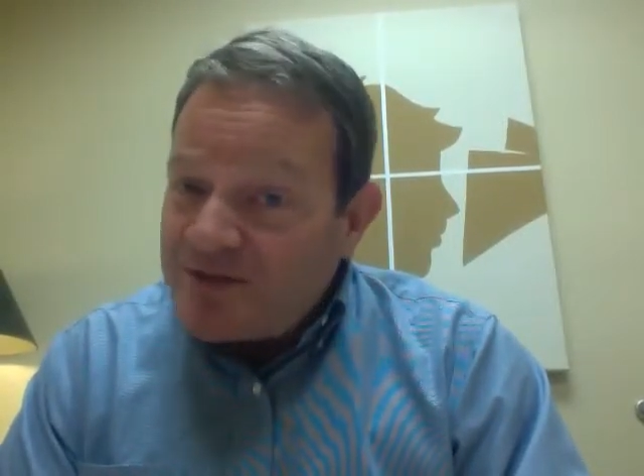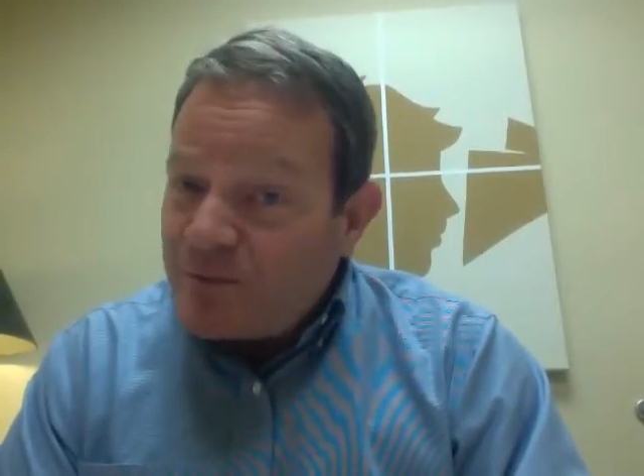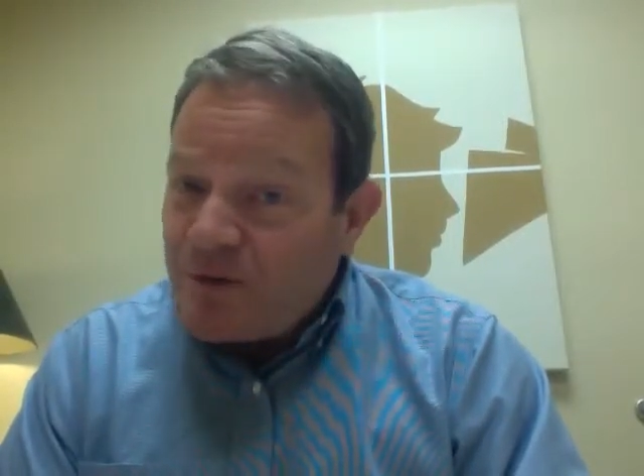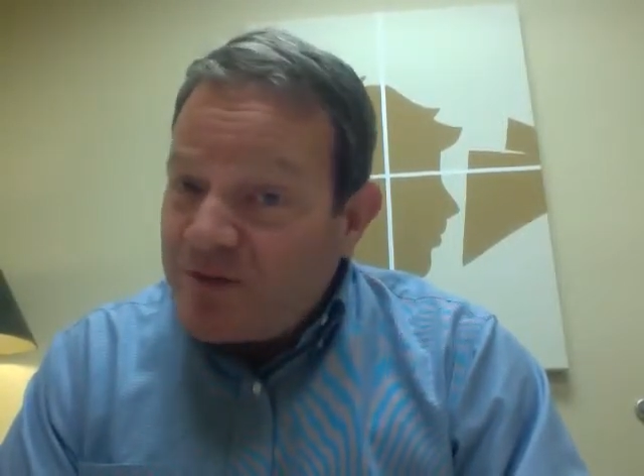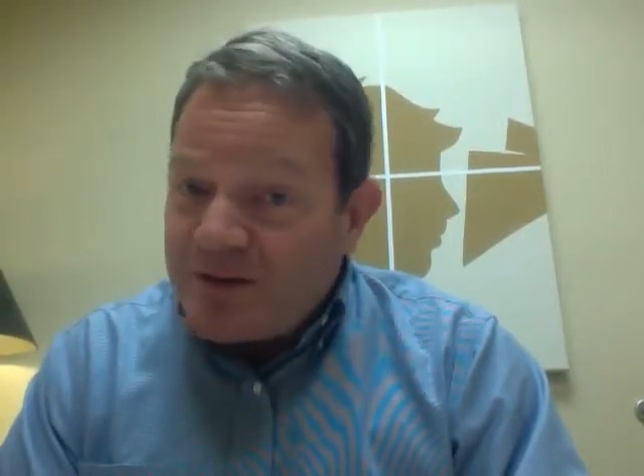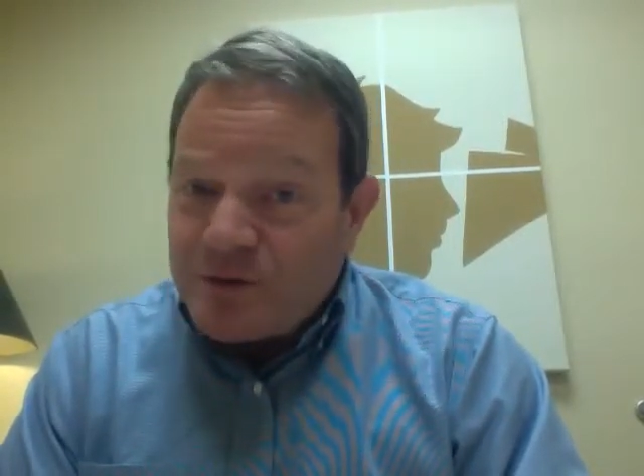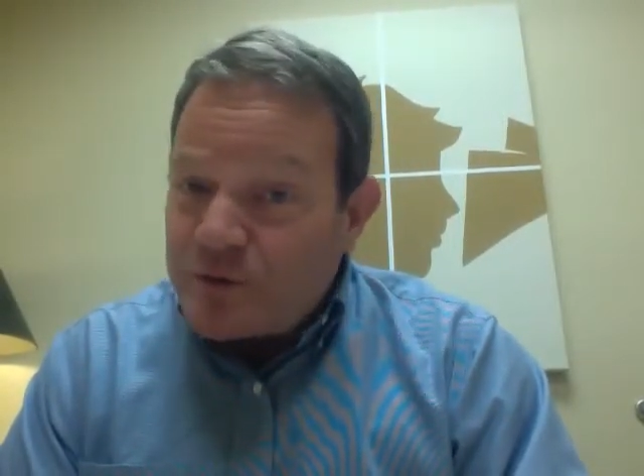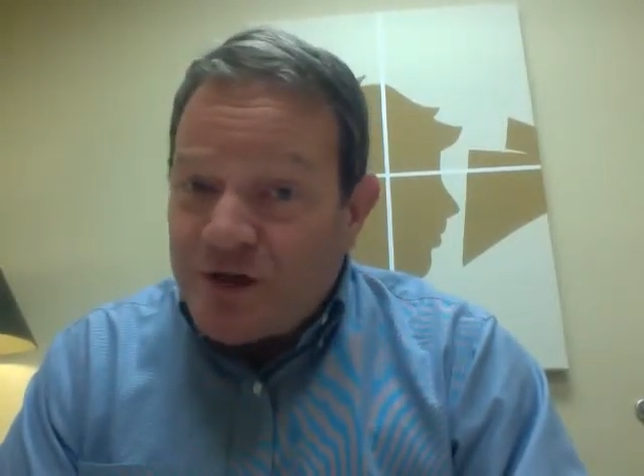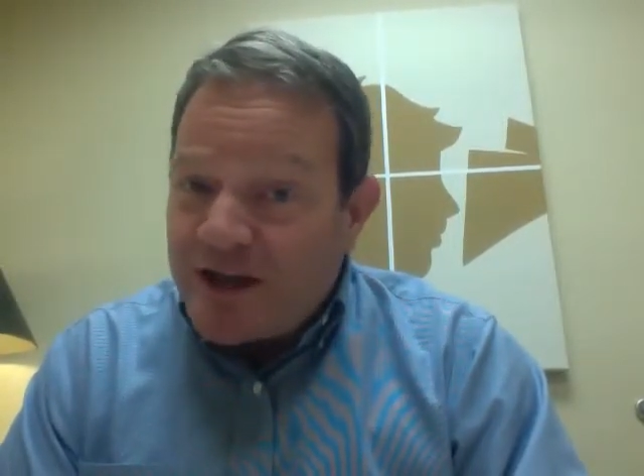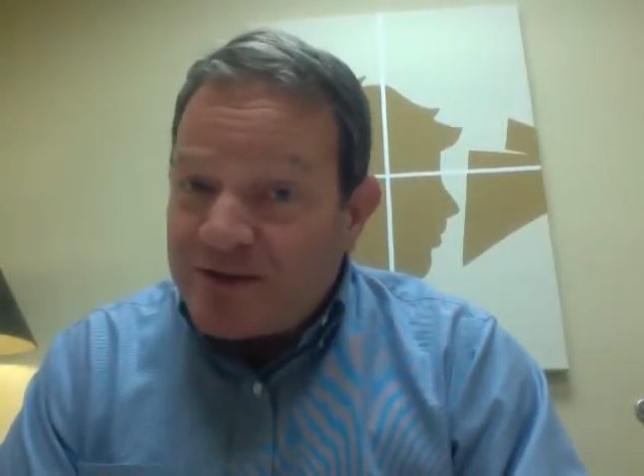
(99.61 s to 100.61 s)
someone thinks your
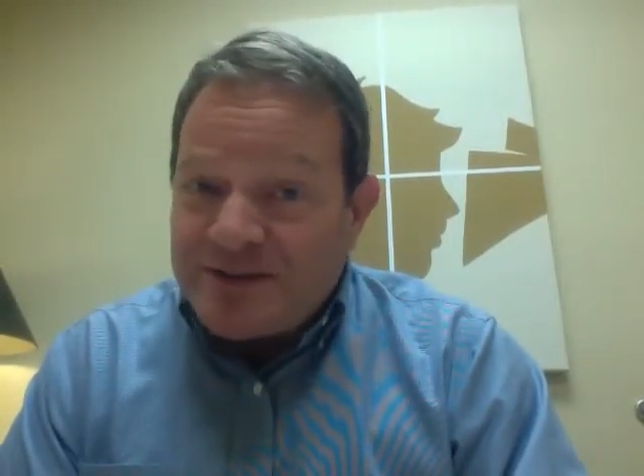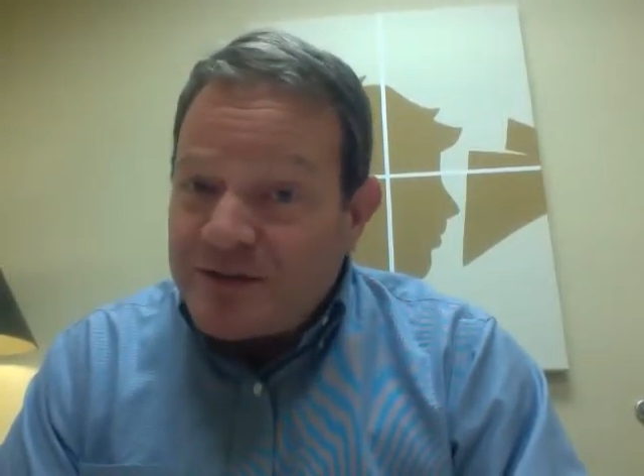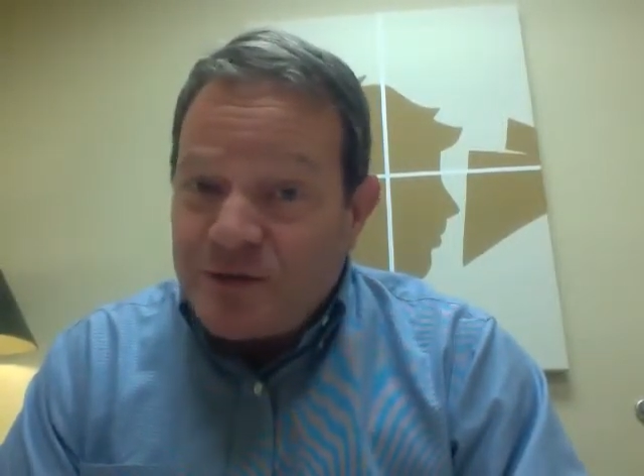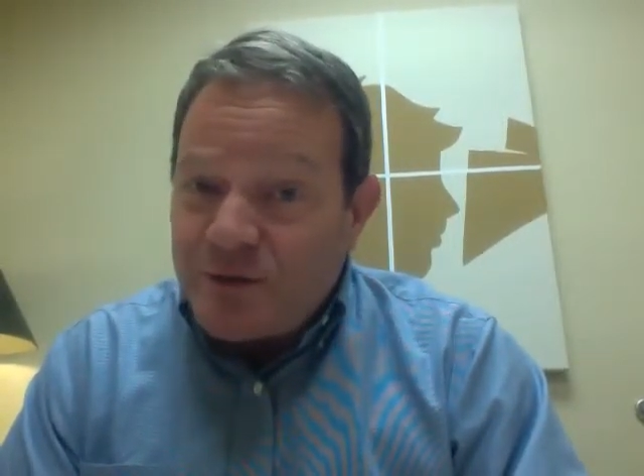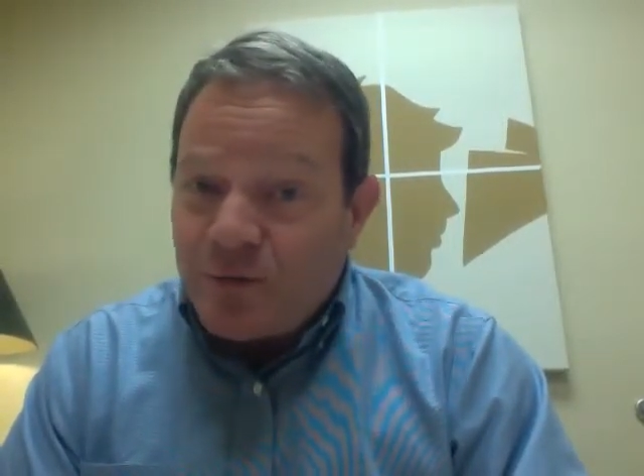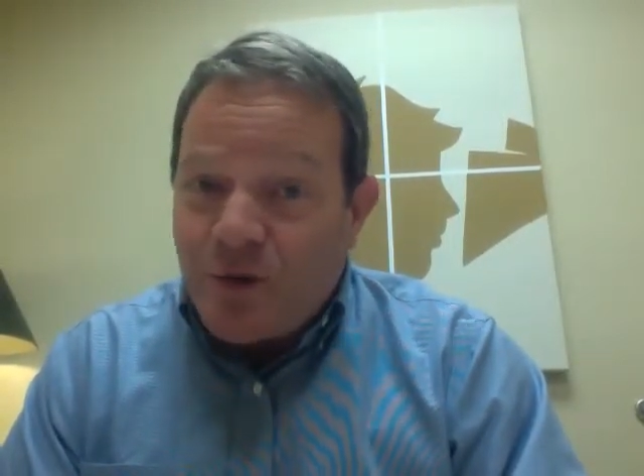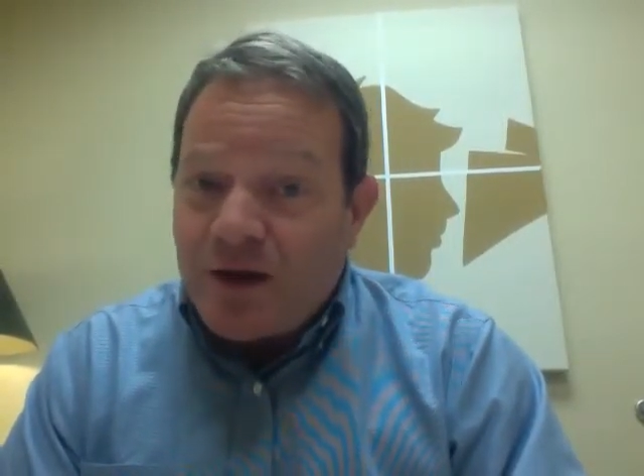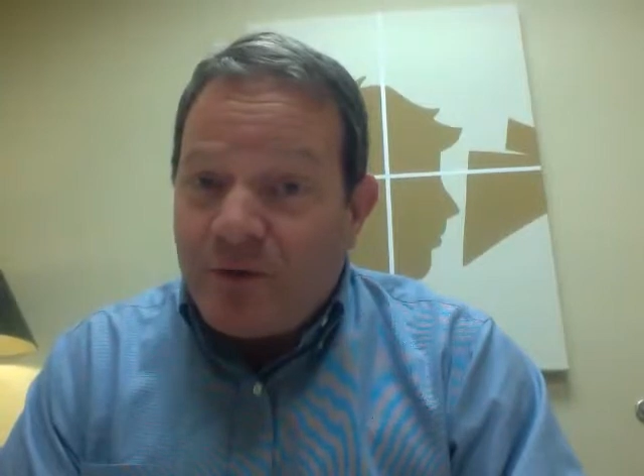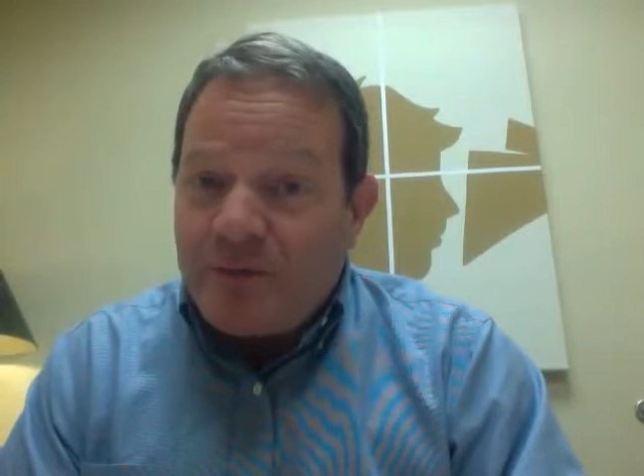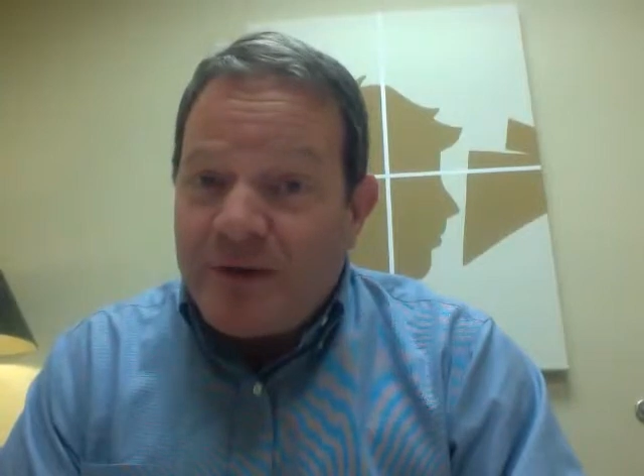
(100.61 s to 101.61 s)
child isn't doing
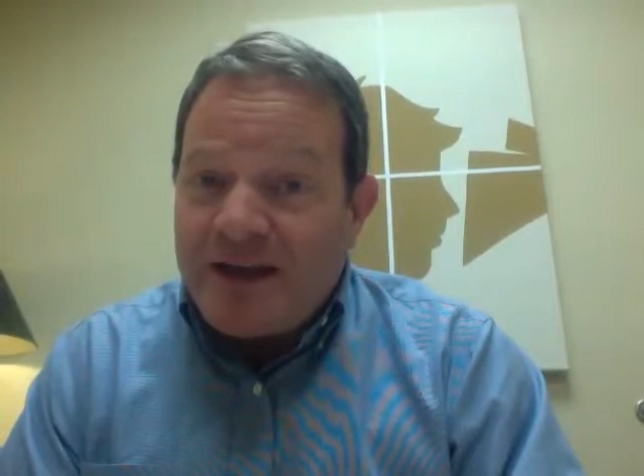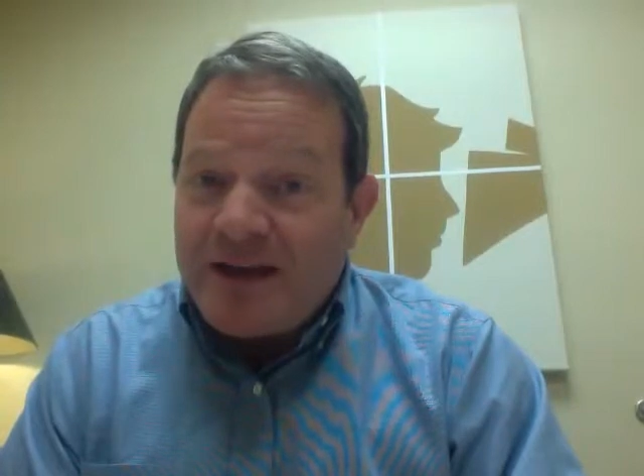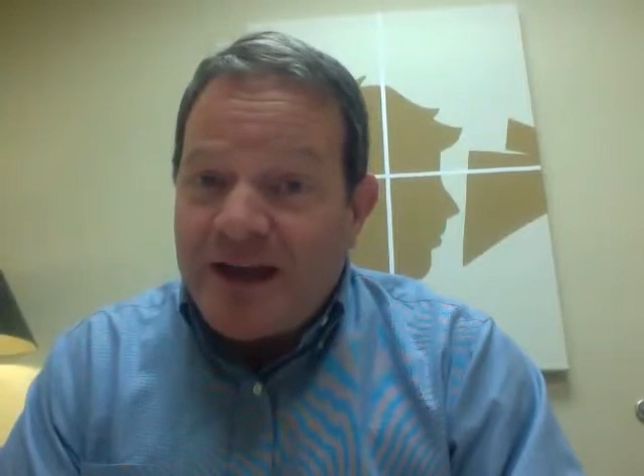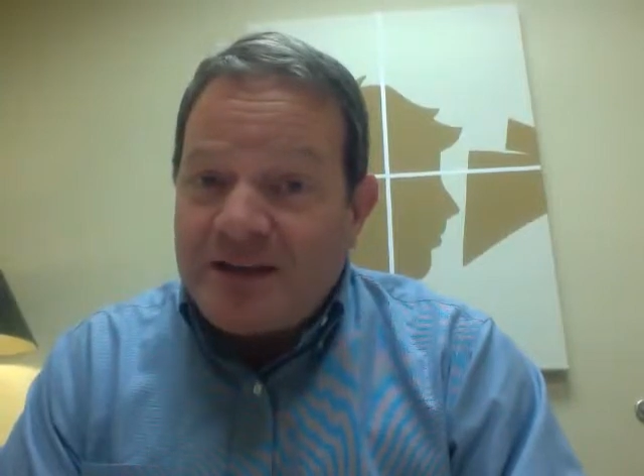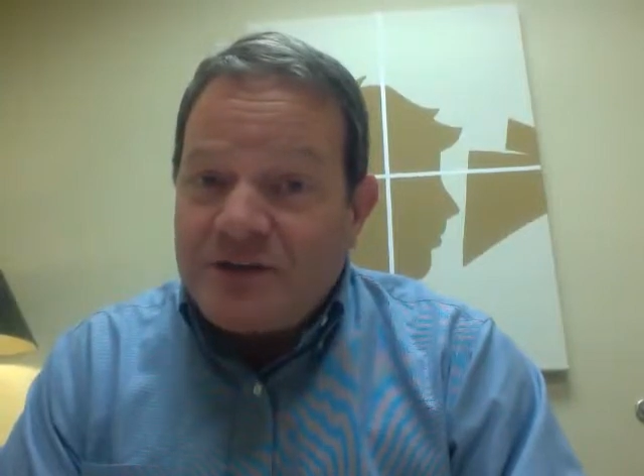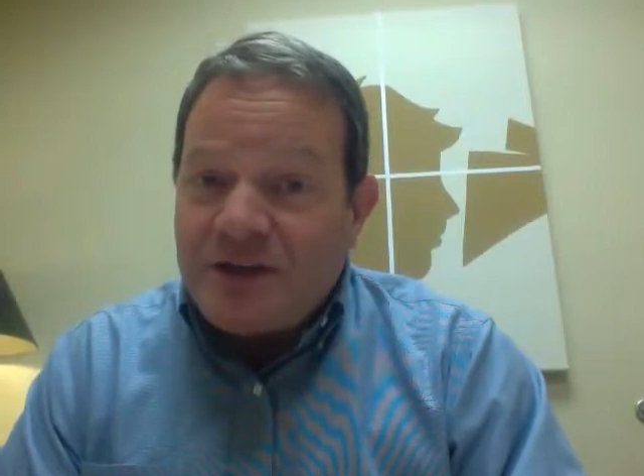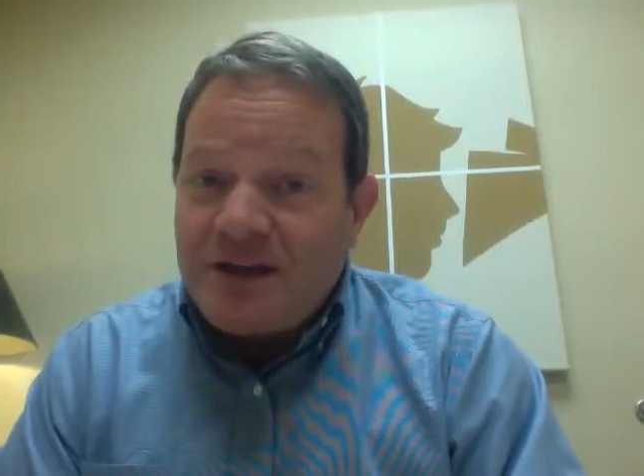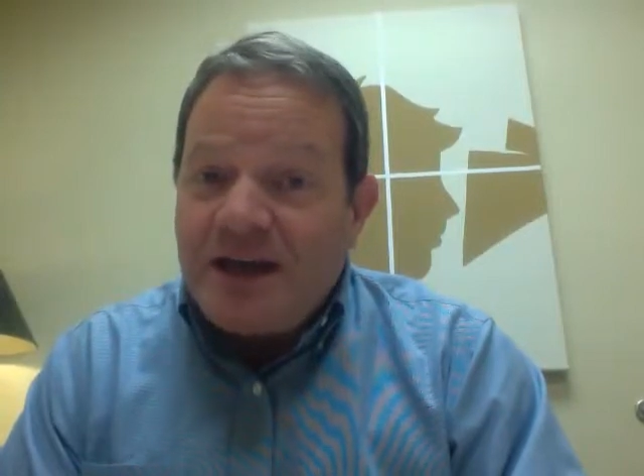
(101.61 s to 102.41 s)
well on the medication,